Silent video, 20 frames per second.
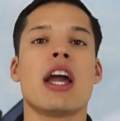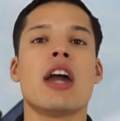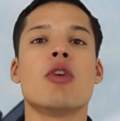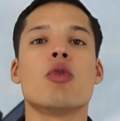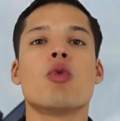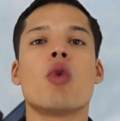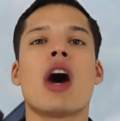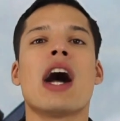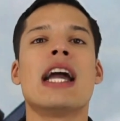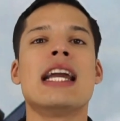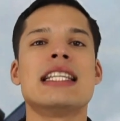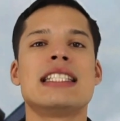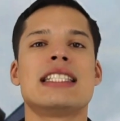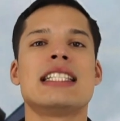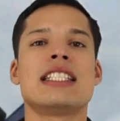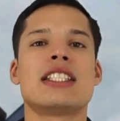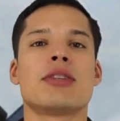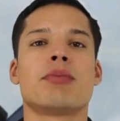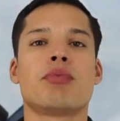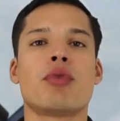And why is
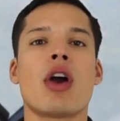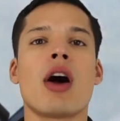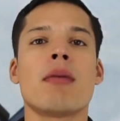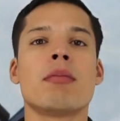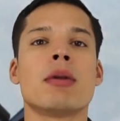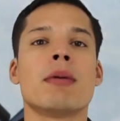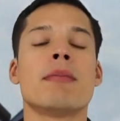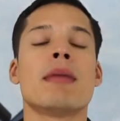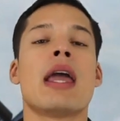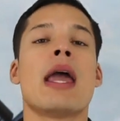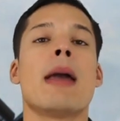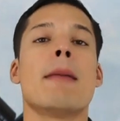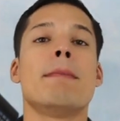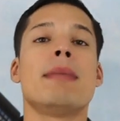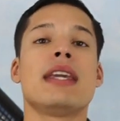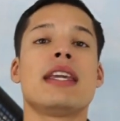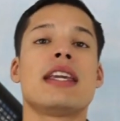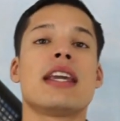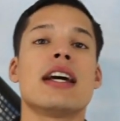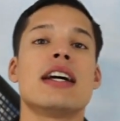this a problem?
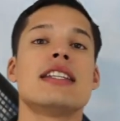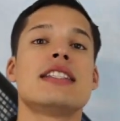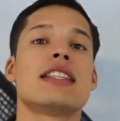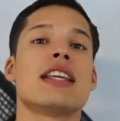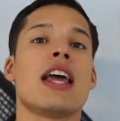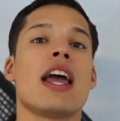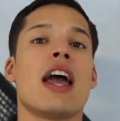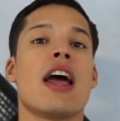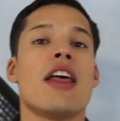Because